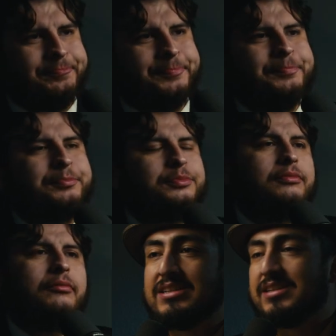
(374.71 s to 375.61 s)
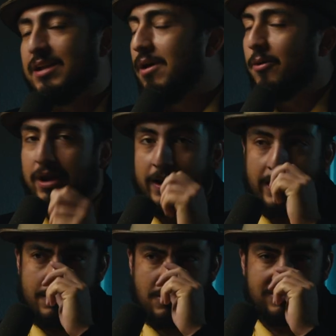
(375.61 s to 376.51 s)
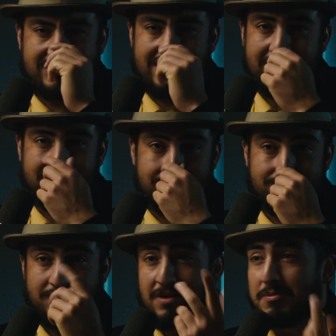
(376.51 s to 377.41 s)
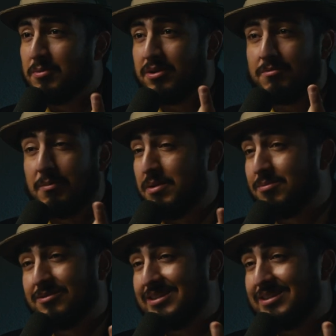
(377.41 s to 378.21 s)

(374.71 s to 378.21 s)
Many invites headed my way. I'm always like, my people.